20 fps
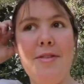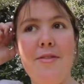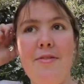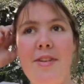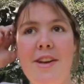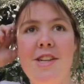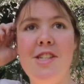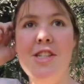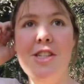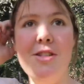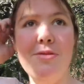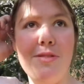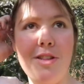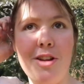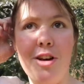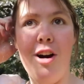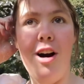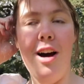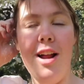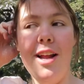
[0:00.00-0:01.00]
veggies with
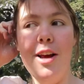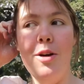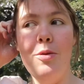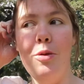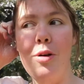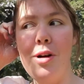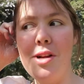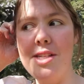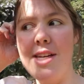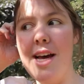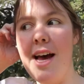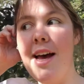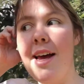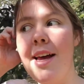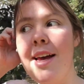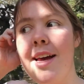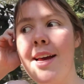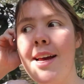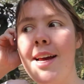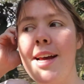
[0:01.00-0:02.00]
garlic water,
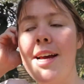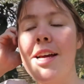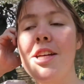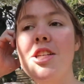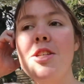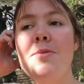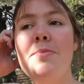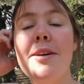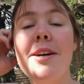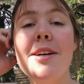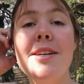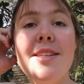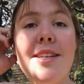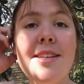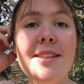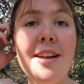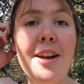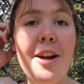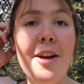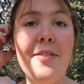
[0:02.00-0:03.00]
just because
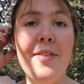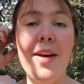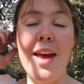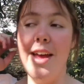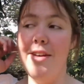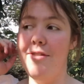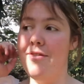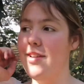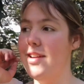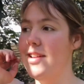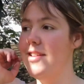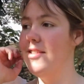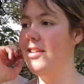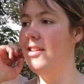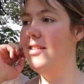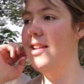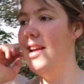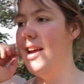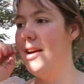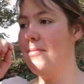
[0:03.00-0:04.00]
there's a lot of aphids
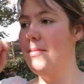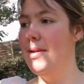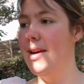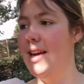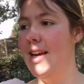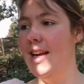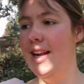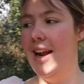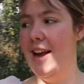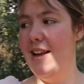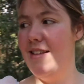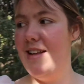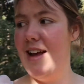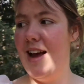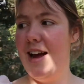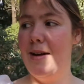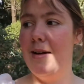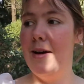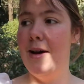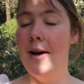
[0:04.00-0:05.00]
on them and that's
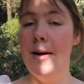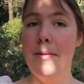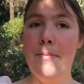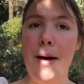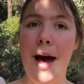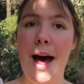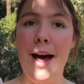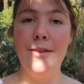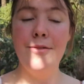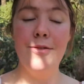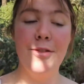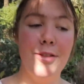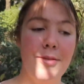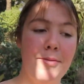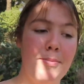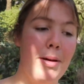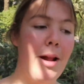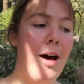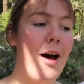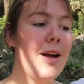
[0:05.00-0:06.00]
like bad for the
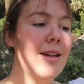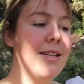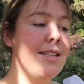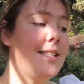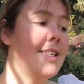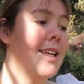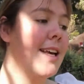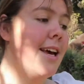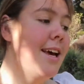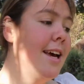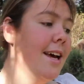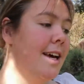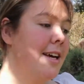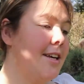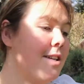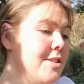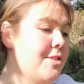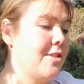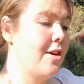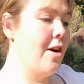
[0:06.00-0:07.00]
plants.
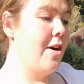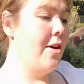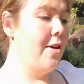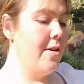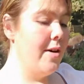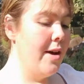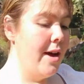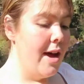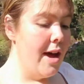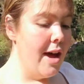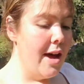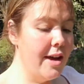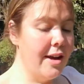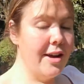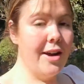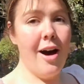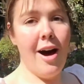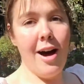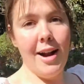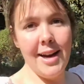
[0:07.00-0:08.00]
So
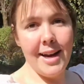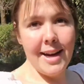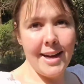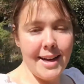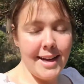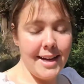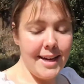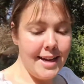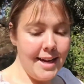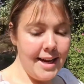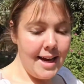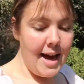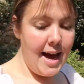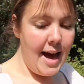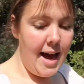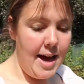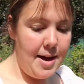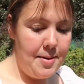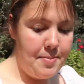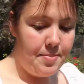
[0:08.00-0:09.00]
garlic
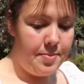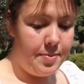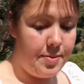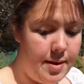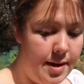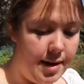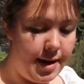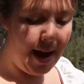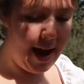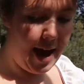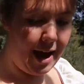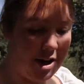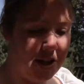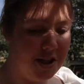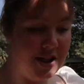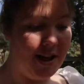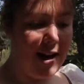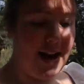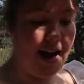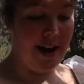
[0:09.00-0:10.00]

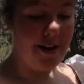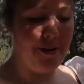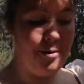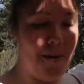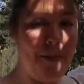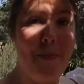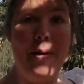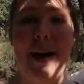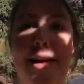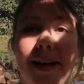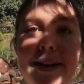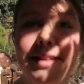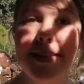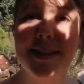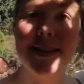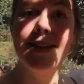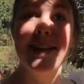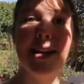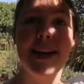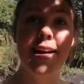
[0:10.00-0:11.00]
actually like
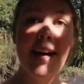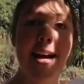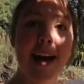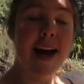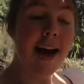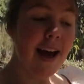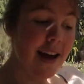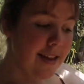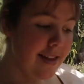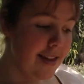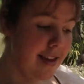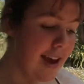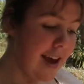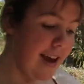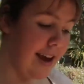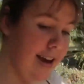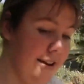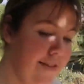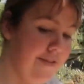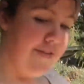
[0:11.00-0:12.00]
repels the
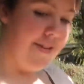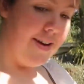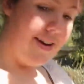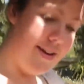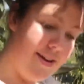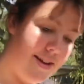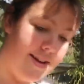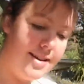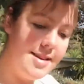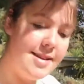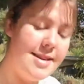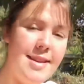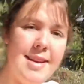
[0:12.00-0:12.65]
aphids.